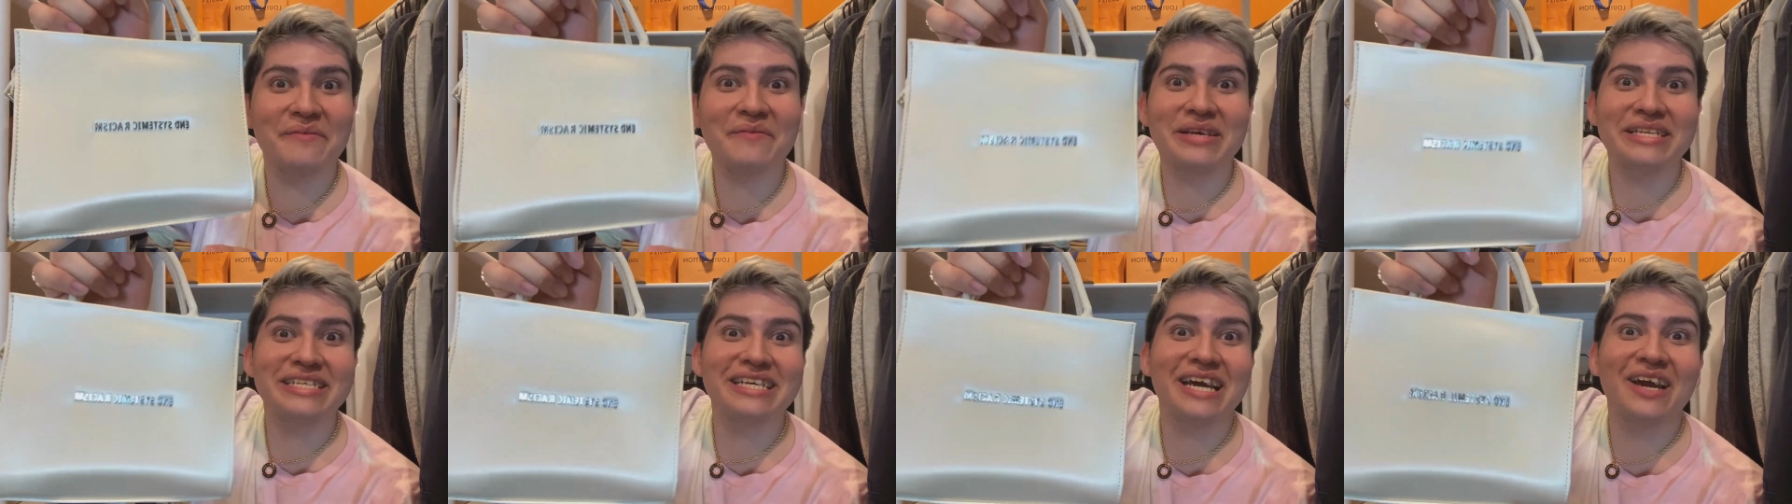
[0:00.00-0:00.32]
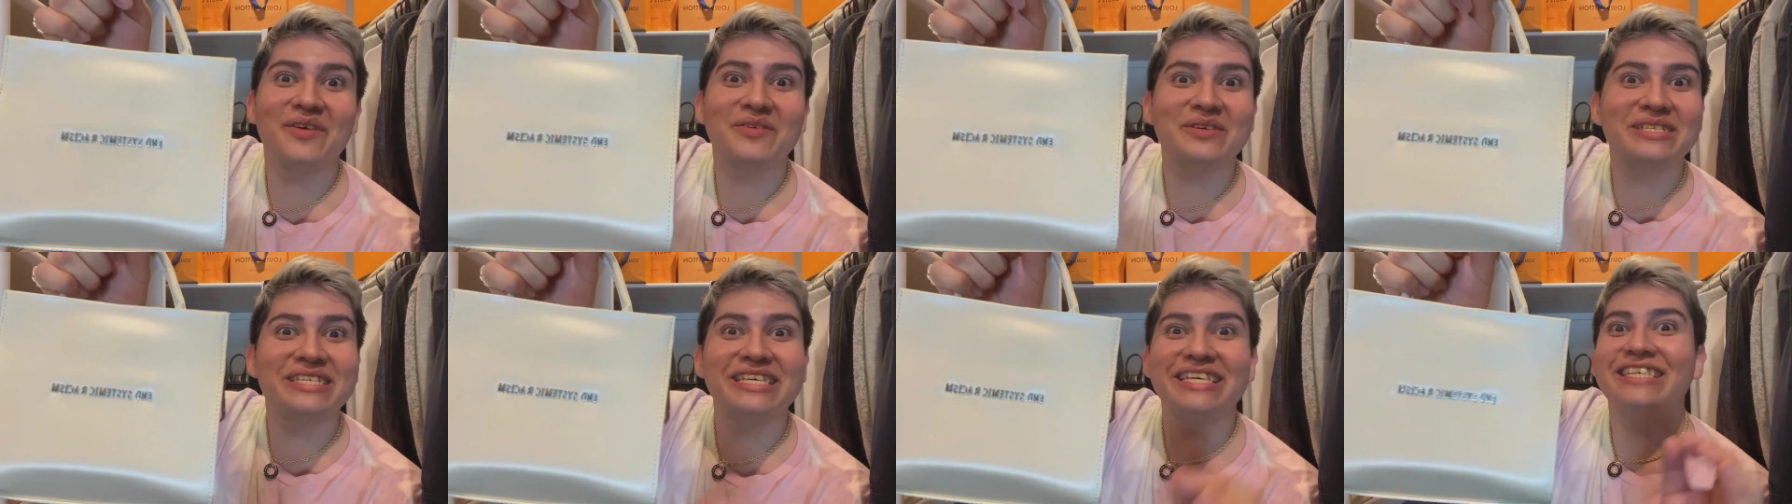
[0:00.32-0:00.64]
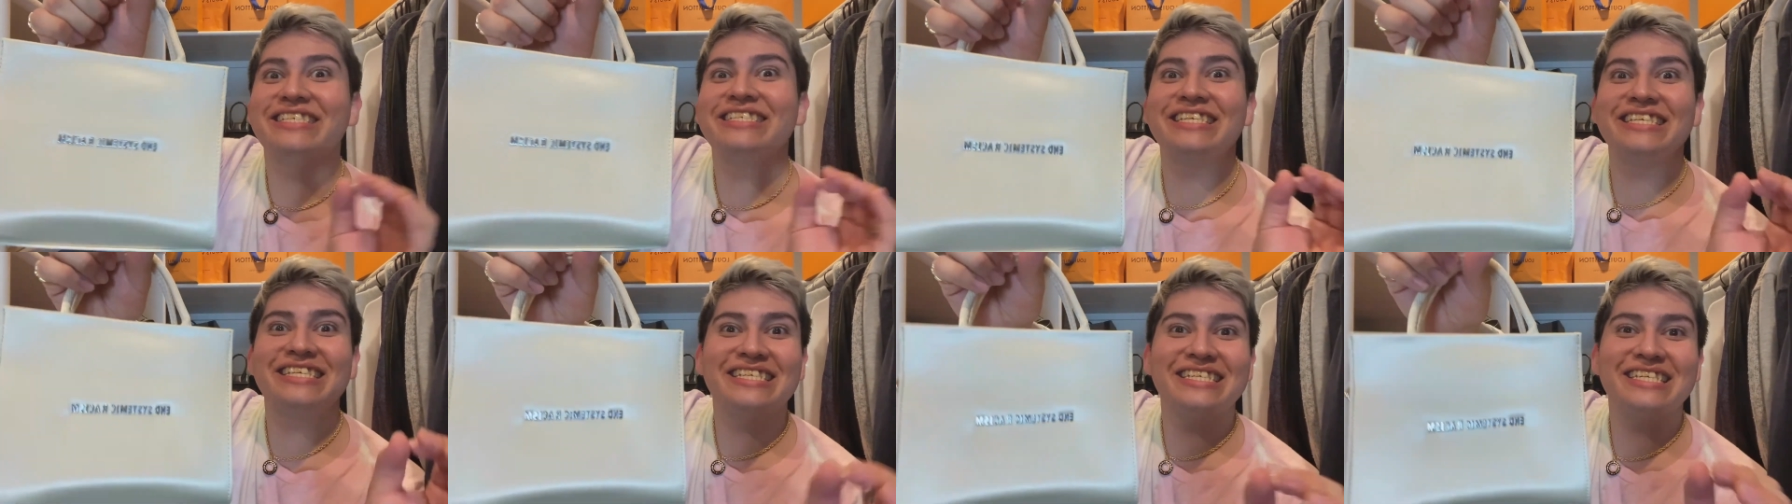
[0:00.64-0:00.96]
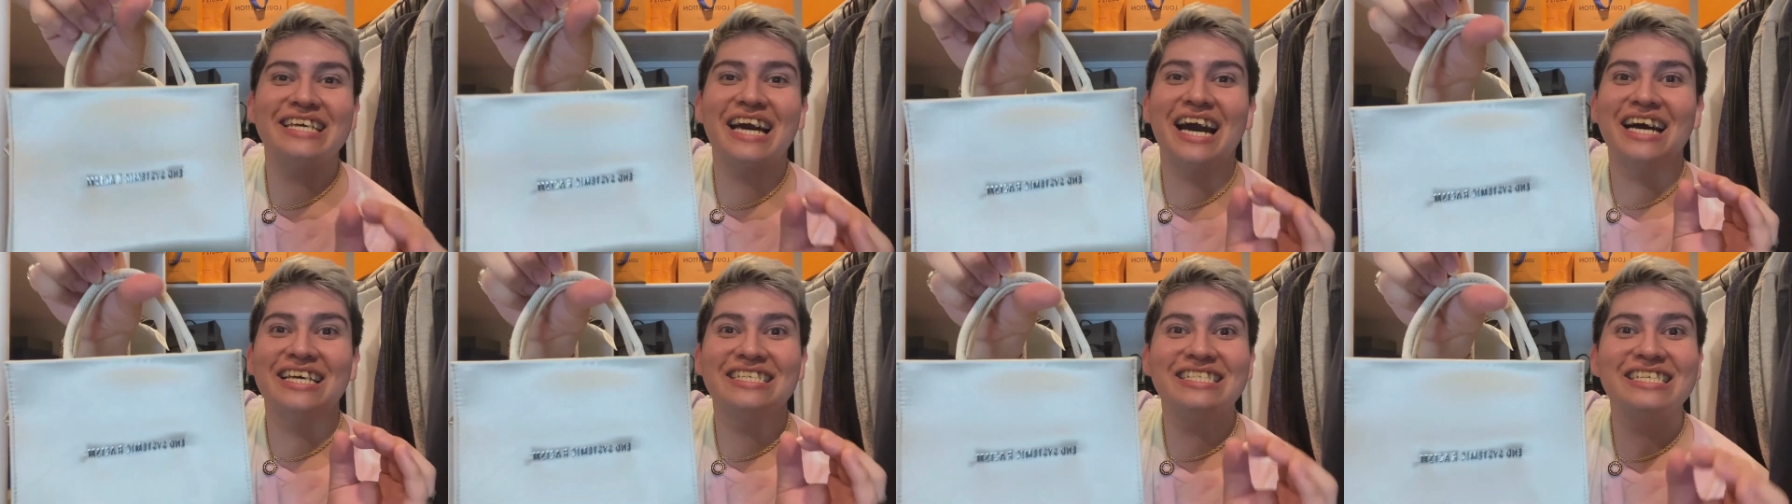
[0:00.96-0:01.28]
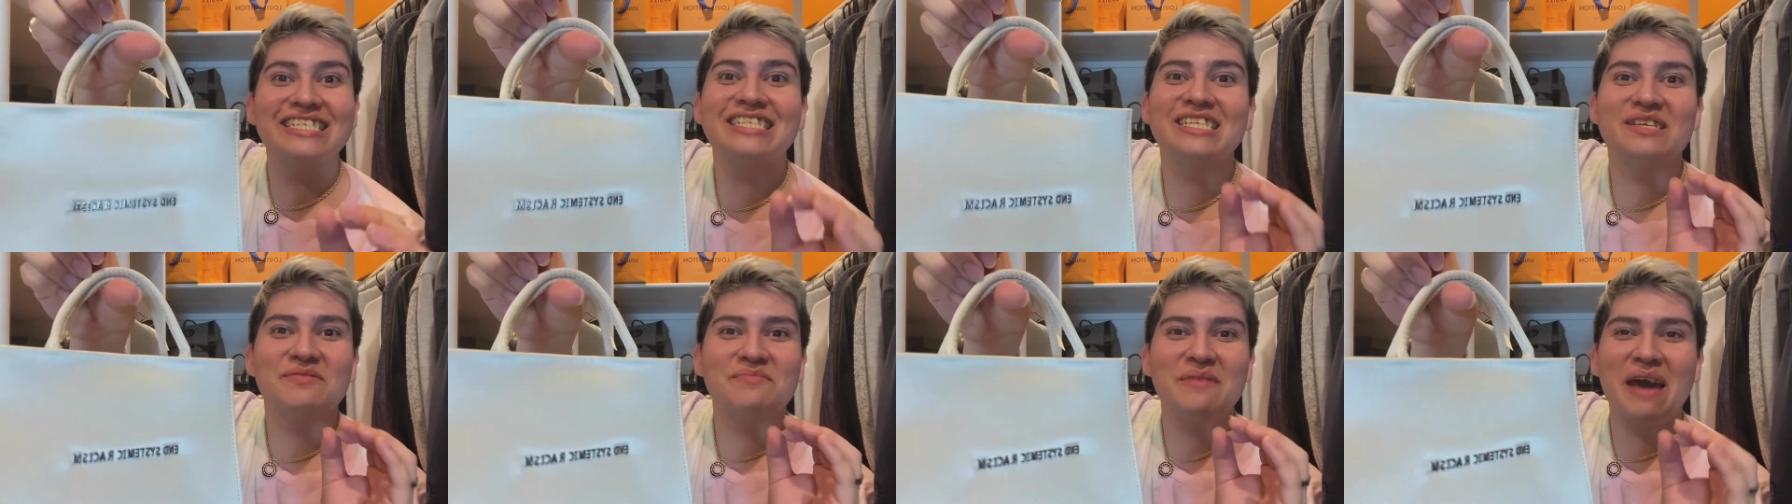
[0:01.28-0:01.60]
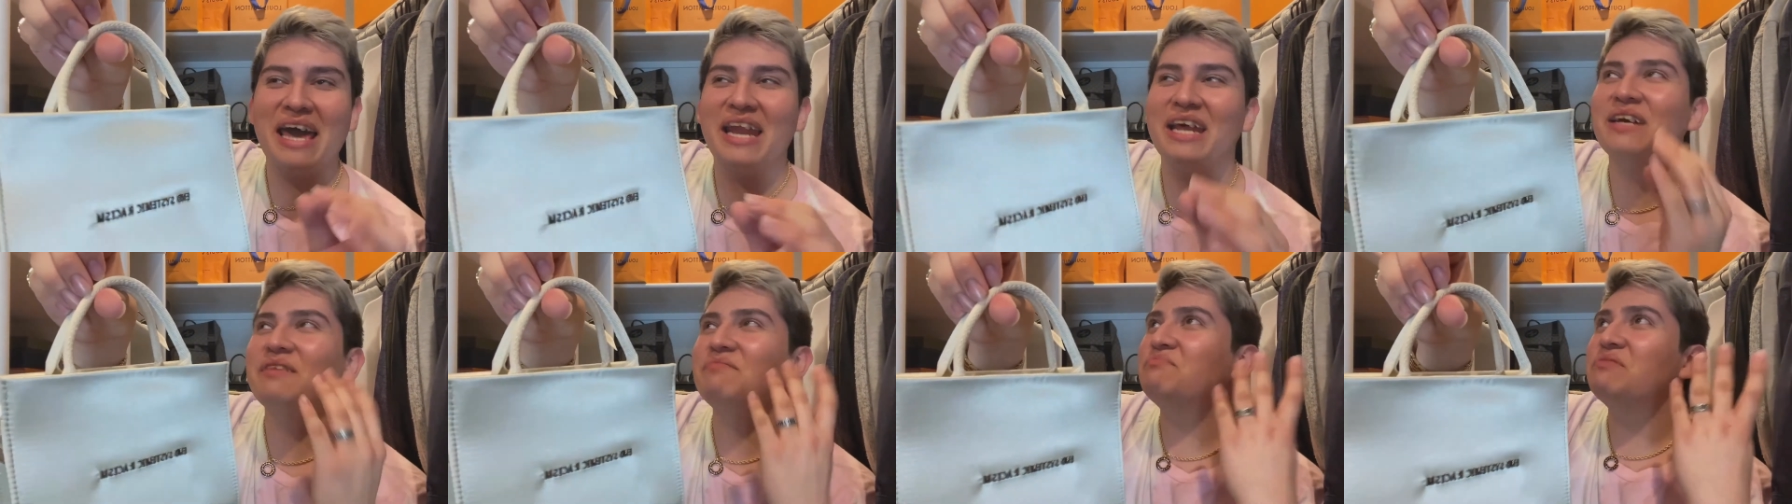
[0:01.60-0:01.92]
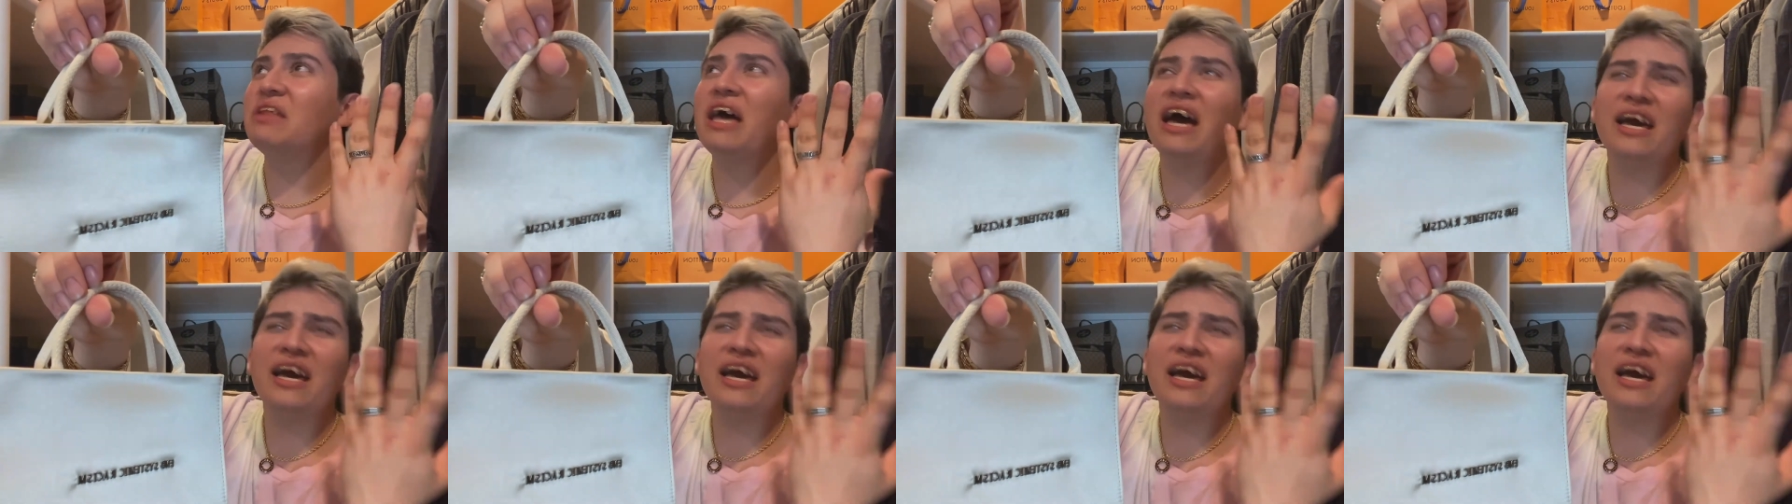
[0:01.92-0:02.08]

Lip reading: because I always say systematic.